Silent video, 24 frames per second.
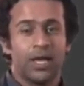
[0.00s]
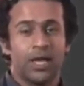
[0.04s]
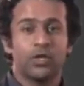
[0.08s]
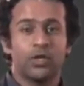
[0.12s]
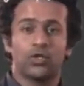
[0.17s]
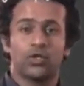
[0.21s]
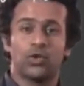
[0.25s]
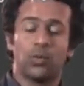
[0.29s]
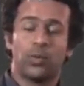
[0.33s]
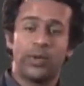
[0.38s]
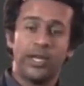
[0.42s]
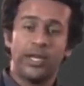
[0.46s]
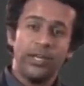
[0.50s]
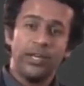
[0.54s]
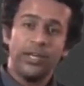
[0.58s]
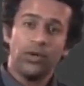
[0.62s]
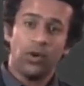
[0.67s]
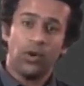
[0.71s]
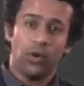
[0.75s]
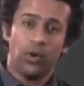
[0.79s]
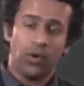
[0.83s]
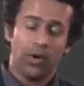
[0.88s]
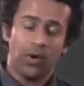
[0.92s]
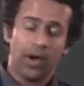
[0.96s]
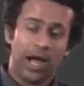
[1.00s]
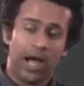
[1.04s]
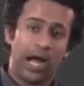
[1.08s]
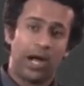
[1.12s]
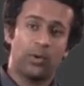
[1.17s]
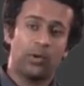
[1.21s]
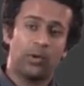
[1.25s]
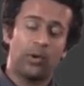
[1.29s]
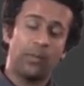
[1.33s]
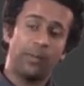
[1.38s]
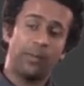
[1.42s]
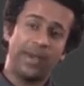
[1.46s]
So we know
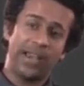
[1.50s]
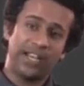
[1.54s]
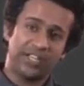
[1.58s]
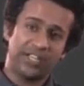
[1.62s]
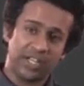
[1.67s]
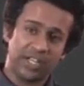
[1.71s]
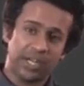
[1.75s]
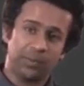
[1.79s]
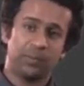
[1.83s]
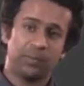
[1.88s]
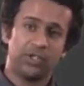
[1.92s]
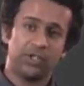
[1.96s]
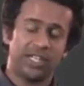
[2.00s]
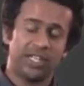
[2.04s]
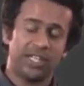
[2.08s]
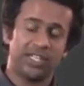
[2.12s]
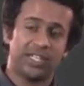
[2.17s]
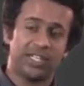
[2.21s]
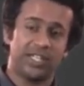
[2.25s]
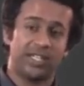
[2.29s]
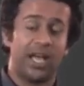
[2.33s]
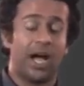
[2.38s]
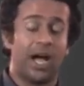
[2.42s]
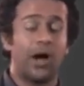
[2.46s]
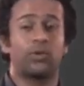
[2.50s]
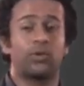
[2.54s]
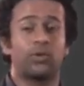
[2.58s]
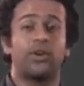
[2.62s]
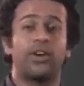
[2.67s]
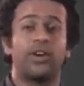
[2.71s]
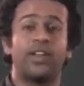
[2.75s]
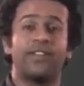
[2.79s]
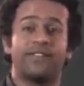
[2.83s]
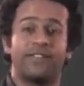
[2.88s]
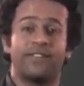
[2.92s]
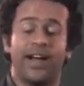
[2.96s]
how to measure position, how to
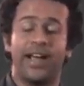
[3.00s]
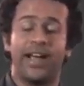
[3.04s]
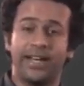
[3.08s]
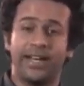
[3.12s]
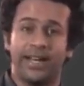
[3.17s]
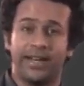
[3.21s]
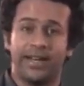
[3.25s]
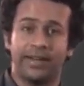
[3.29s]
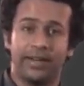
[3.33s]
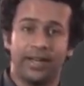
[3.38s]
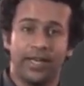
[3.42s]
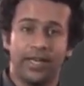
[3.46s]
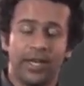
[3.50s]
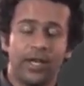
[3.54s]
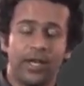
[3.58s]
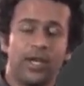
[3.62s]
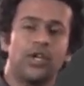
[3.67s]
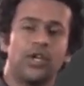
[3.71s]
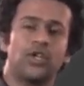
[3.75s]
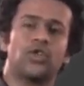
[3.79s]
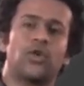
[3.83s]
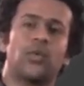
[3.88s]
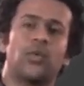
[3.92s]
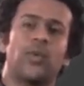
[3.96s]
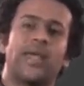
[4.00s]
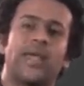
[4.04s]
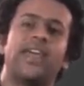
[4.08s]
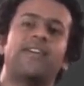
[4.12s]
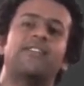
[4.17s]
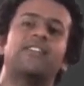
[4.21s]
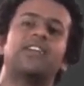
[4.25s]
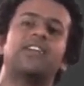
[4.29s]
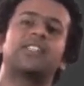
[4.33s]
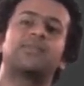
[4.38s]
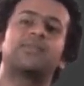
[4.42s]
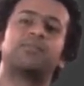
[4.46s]
define it. So
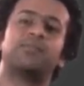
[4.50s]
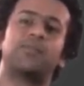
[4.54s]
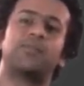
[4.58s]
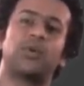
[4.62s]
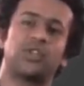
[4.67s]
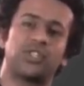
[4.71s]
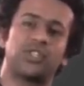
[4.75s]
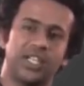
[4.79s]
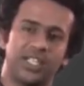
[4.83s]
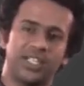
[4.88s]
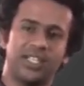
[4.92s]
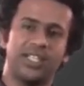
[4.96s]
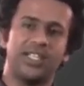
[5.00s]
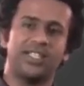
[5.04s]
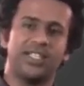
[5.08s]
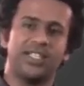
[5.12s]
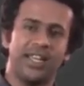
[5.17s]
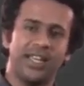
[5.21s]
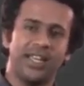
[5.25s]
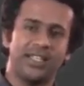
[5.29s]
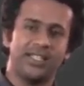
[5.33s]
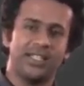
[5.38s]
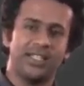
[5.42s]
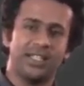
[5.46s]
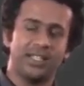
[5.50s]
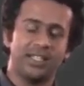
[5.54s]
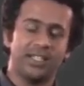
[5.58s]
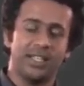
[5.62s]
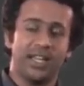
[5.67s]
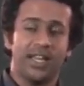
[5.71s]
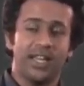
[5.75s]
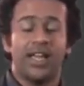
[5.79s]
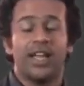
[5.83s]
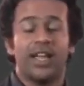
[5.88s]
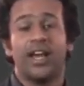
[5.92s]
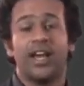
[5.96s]
whenever position changes,
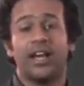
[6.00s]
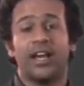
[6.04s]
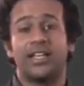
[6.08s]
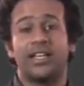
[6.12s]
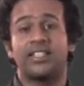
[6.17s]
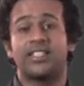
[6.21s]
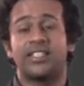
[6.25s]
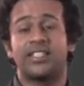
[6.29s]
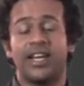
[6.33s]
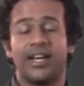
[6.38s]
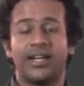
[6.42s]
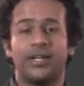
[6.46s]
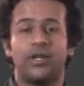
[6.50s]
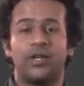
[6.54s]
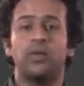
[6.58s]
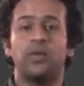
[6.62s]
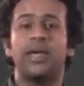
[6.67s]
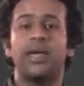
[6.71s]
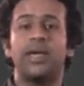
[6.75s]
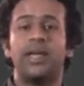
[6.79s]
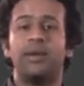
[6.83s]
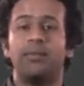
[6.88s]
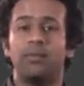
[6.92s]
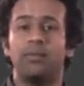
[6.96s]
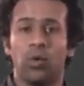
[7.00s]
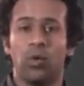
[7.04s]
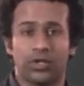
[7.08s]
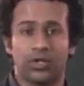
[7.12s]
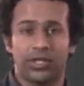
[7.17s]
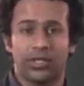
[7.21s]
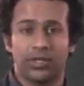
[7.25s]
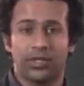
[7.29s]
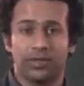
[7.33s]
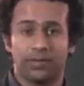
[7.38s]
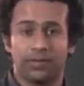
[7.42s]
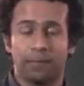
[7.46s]
it will said to be in
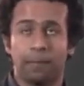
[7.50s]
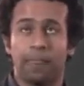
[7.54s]
motion.